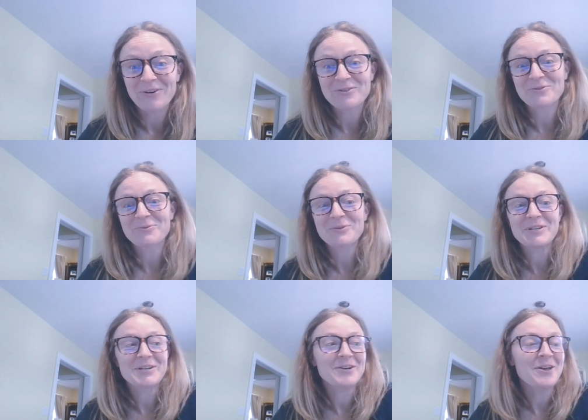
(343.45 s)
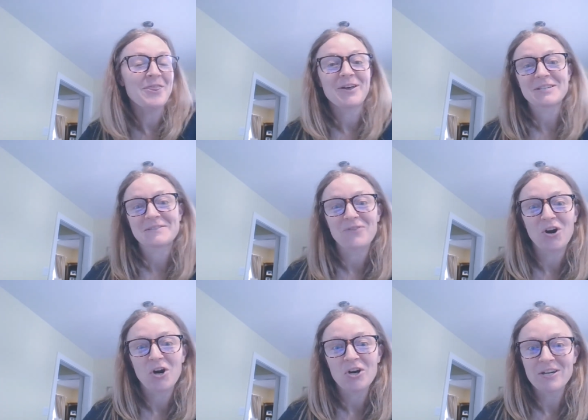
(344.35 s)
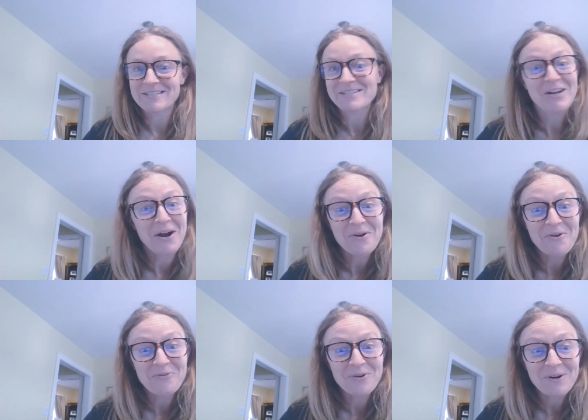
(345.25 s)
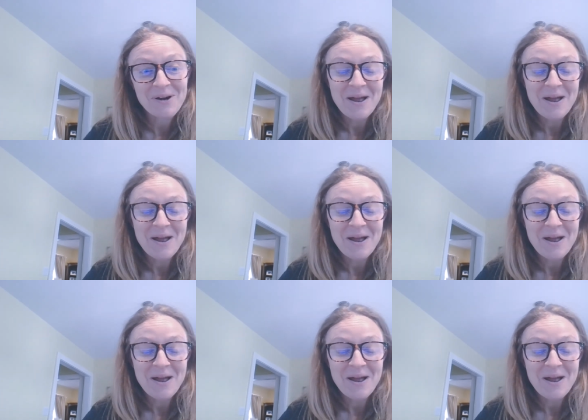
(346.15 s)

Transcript: our school year thus far. It's not over,